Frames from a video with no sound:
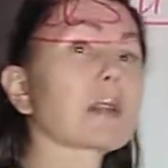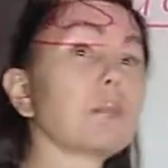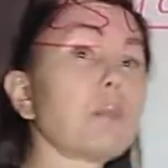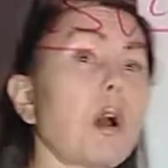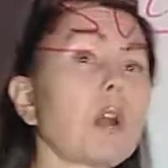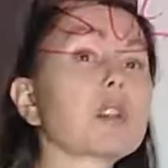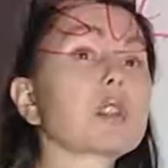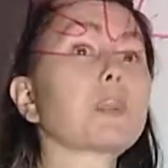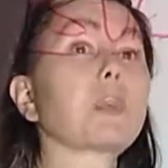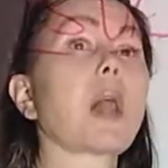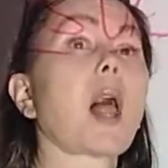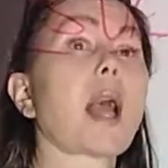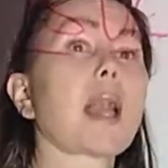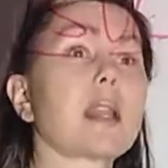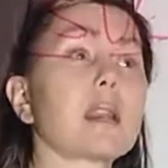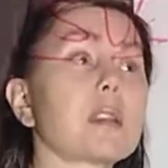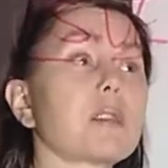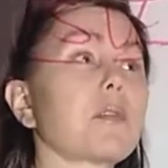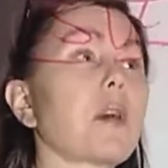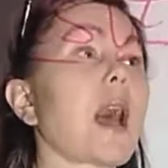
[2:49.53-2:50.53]
multiply,
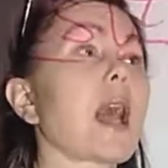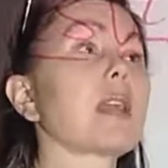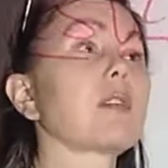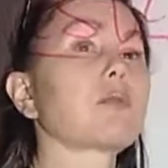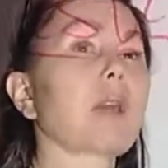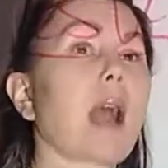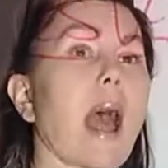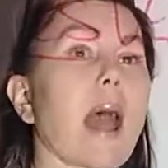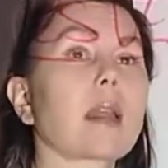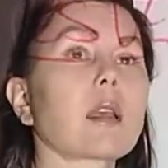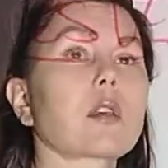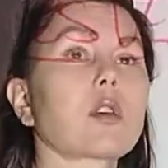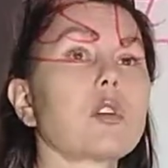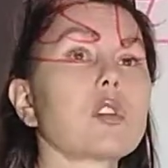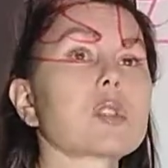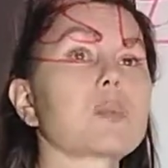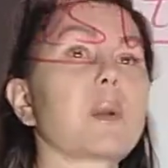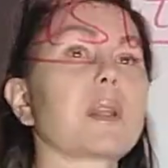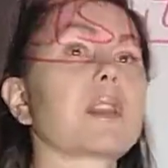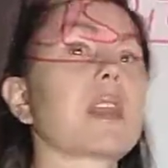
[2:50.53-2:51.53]
and divide
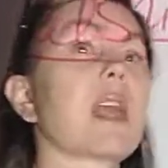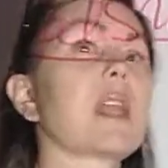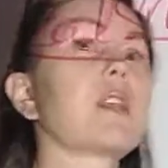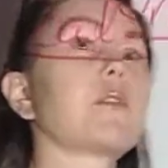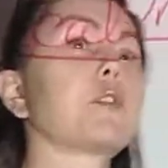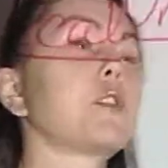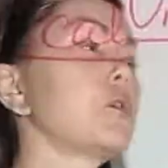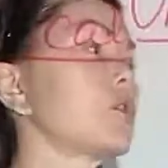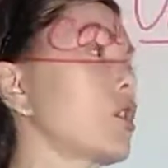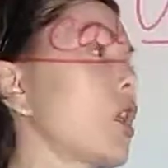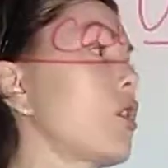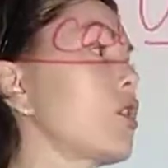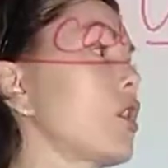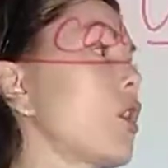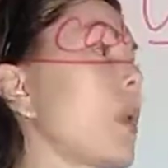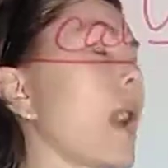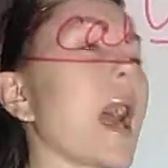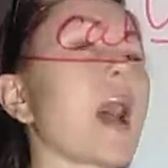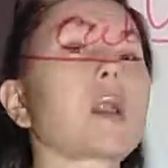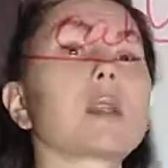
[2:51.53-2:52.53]
radicals, but then if you don't know
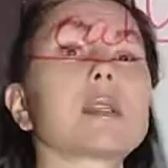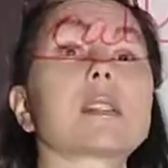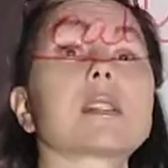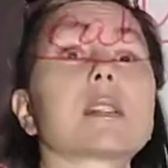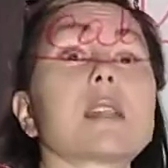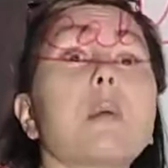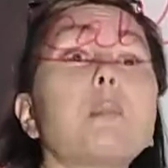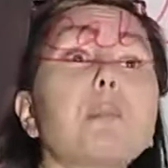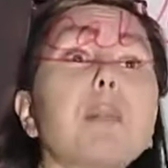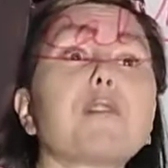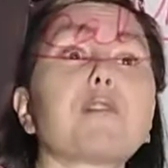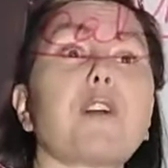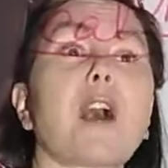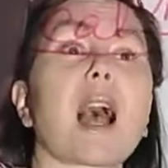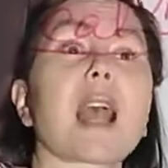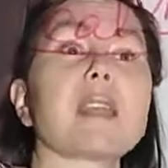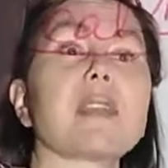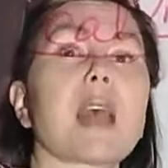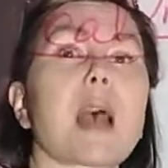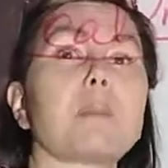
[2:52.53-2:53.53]
how to
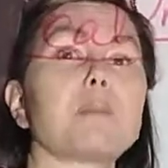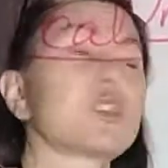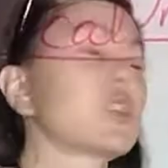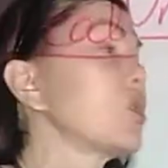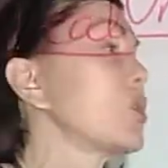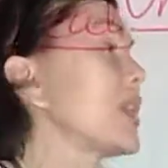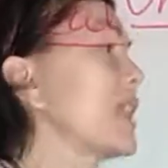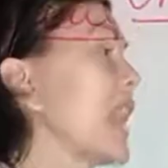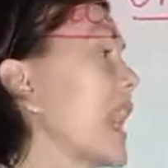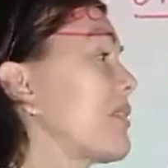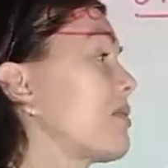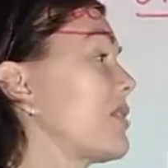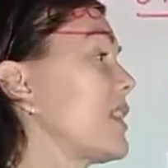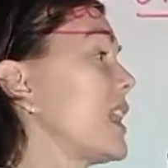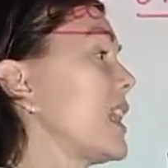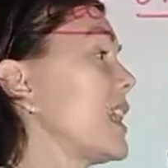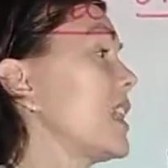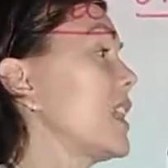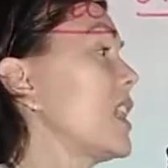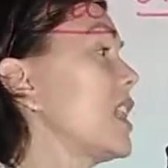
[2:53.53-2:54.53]
simplify them to get
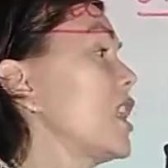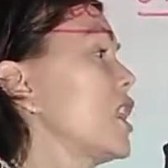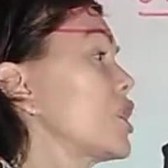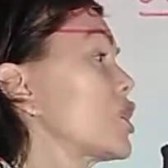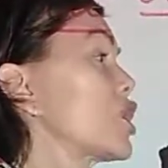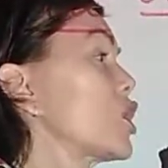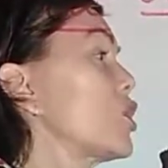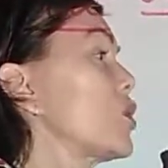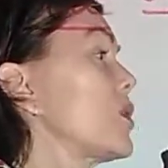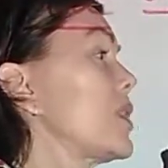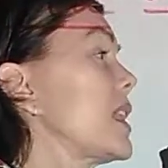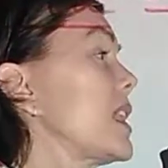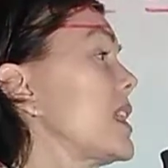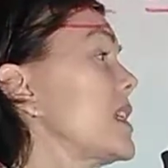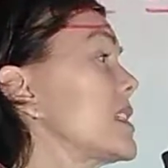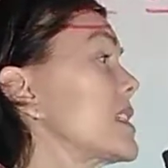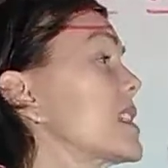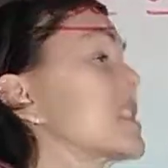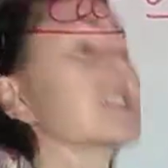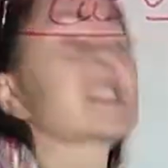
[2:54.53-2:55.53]
to the
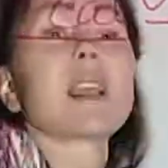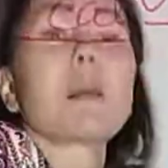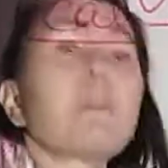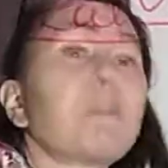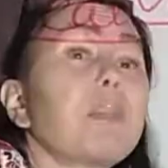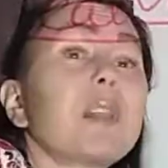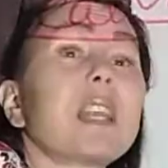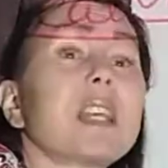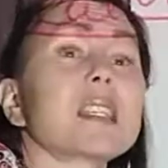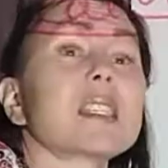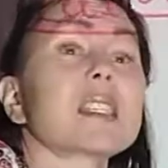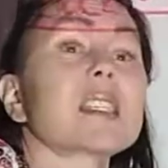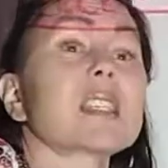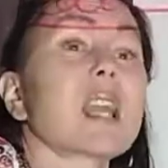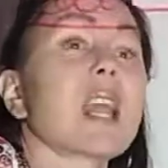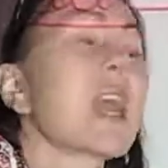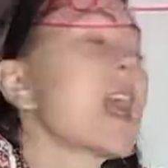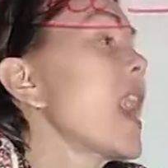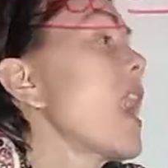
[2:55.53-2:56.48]
simplest